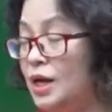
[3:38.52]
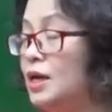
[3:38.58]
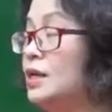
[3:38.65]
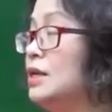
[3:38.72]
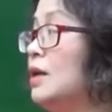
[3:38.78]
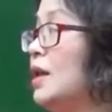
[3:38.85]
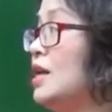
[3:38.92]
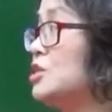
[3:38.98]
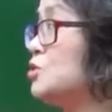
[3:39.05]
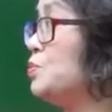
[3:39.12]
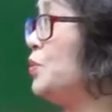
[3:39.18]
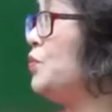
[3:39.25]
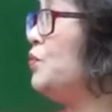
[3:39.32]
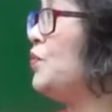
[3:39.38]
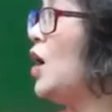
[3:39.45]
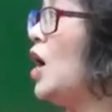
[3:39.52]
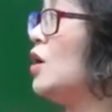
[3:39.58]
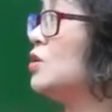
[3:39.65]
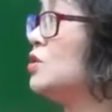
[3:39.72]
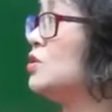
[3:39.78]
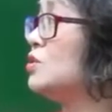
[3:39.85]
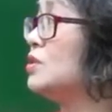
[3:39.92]
Now let's move
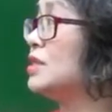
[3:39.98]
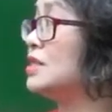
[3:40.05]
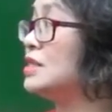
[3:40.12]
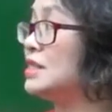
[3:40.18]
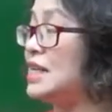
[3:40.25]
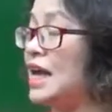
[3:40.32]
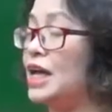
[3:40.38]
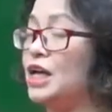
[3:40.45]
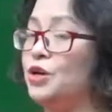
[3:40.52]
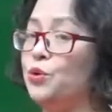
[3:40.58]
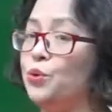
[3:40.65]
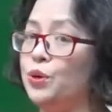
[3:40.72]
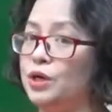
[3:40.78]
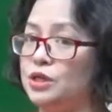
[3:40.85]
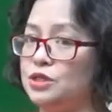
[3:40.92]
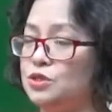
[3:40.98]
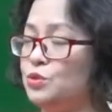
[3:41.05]
on to the second word.